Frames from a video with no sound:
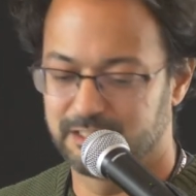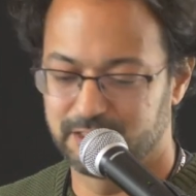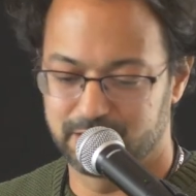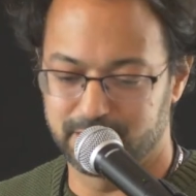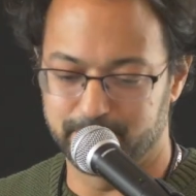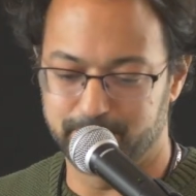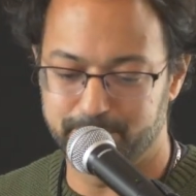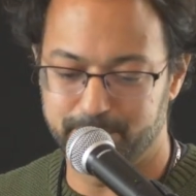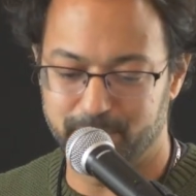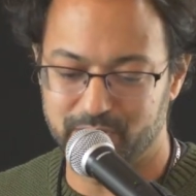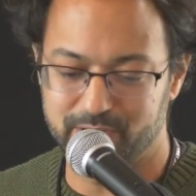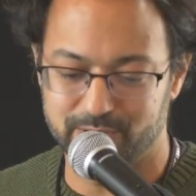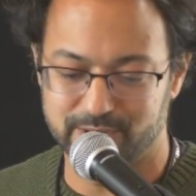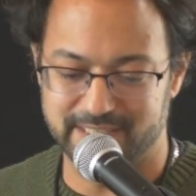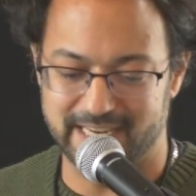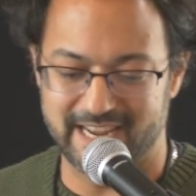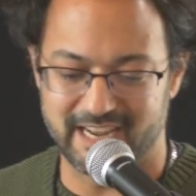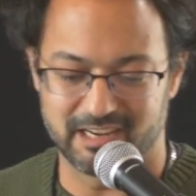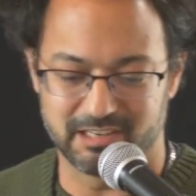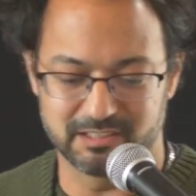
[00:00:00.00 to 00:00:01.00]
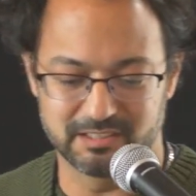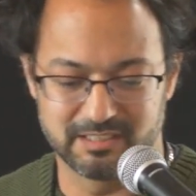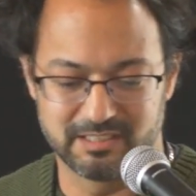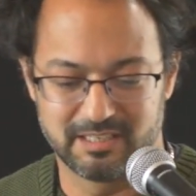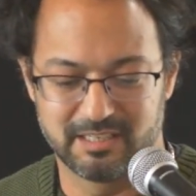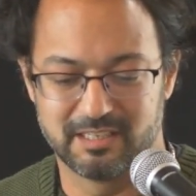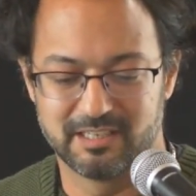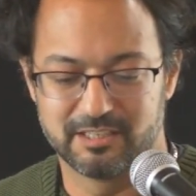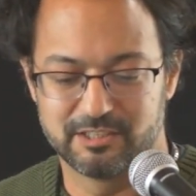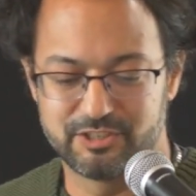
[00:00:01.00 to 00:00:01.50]
to buckle down,
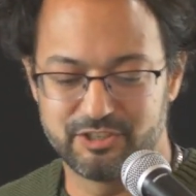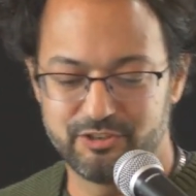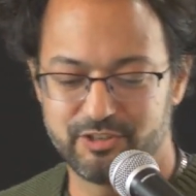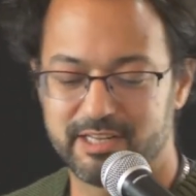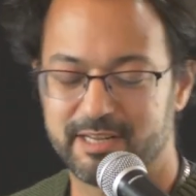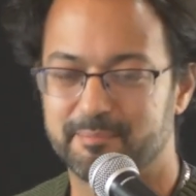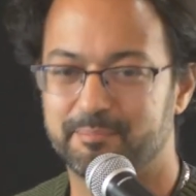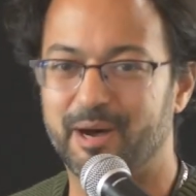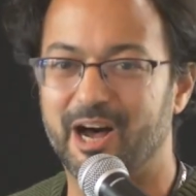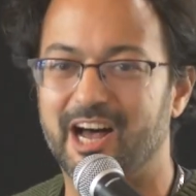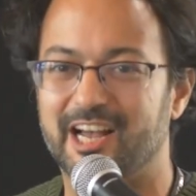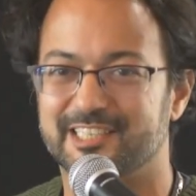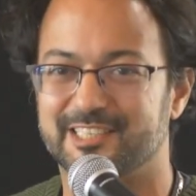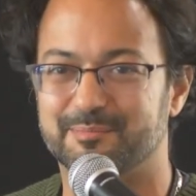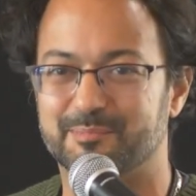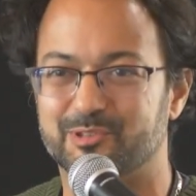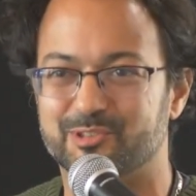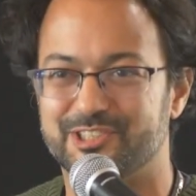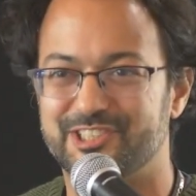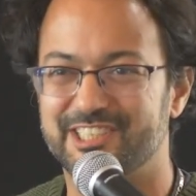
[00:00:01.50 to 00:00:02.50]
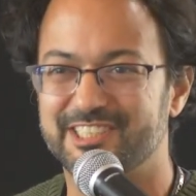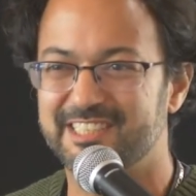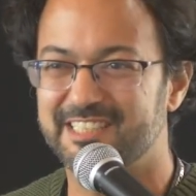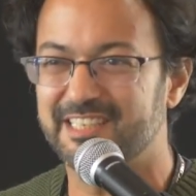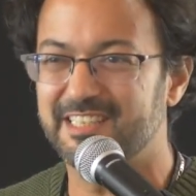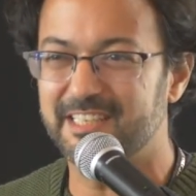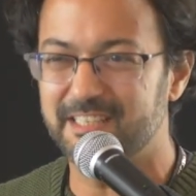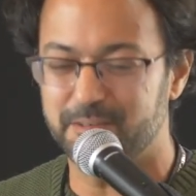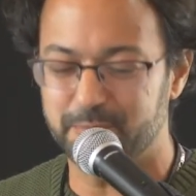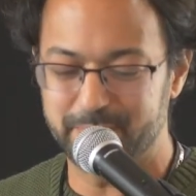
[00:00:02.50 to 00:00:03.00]
do the impossible, just a
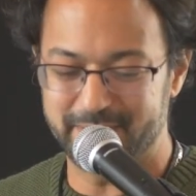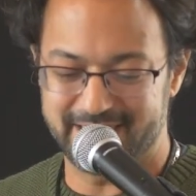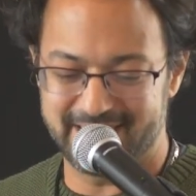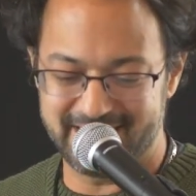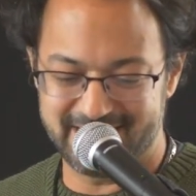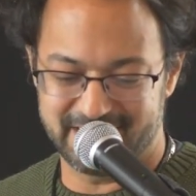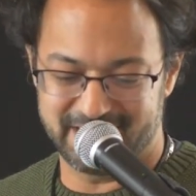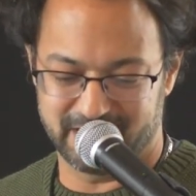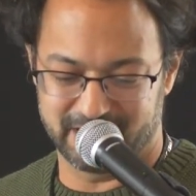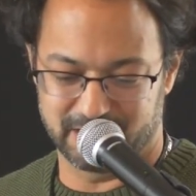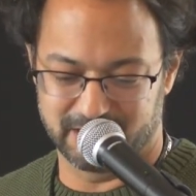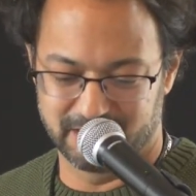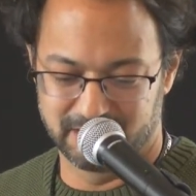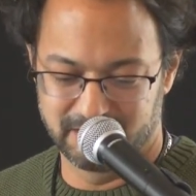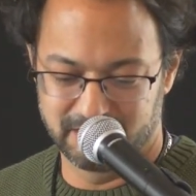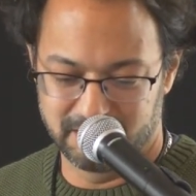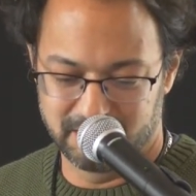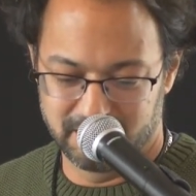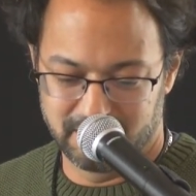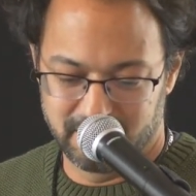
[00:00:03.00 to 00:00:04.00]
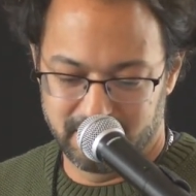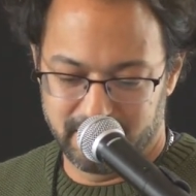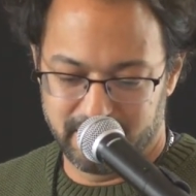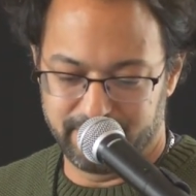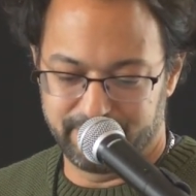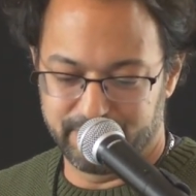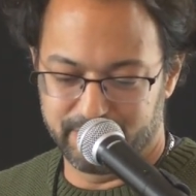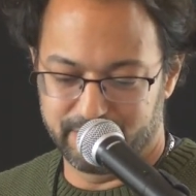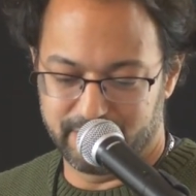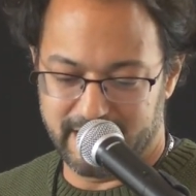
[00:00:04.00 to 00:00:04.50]
little bit easier
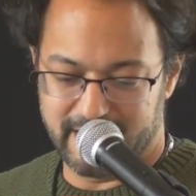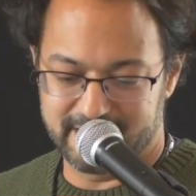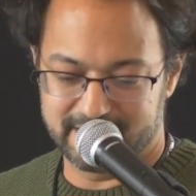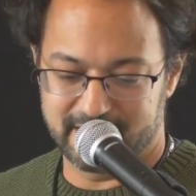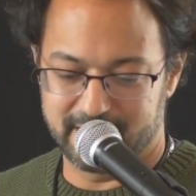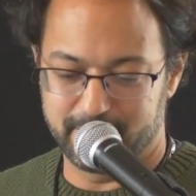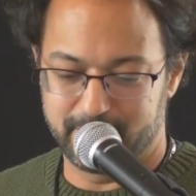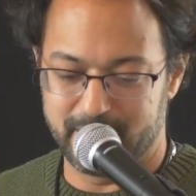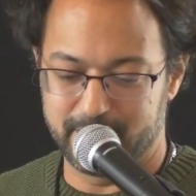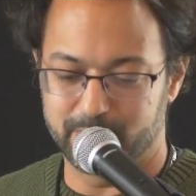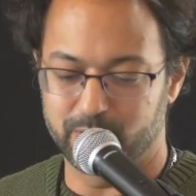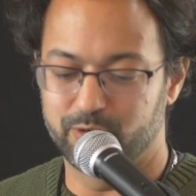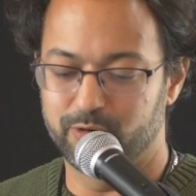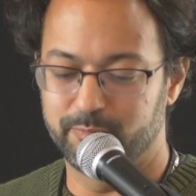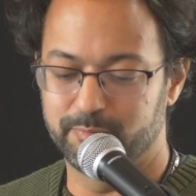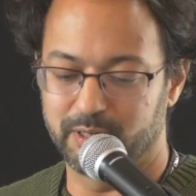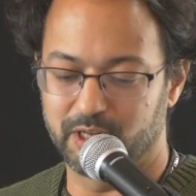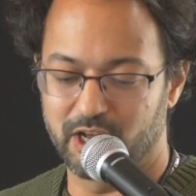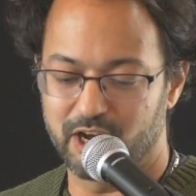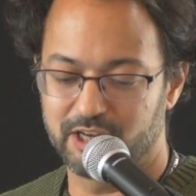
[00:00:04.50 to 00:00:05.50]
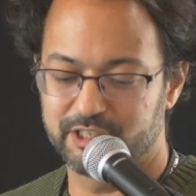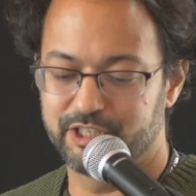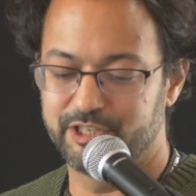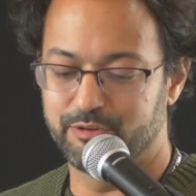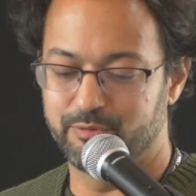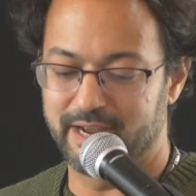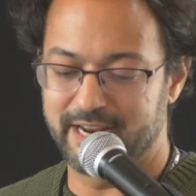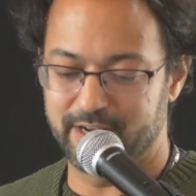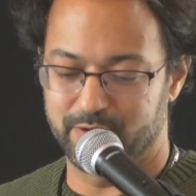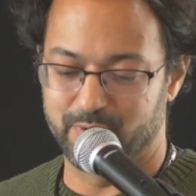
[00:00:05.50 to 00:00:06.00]
if you're asking people who belong to
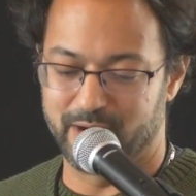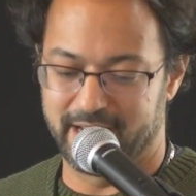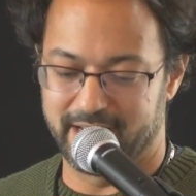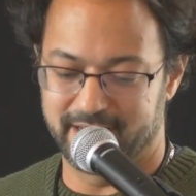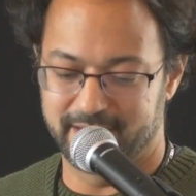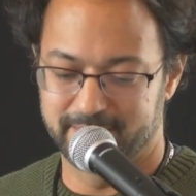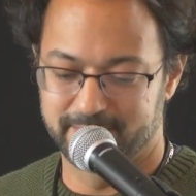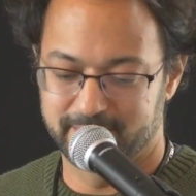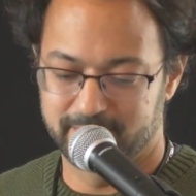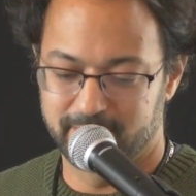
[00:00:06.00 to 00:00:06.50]
you anyway.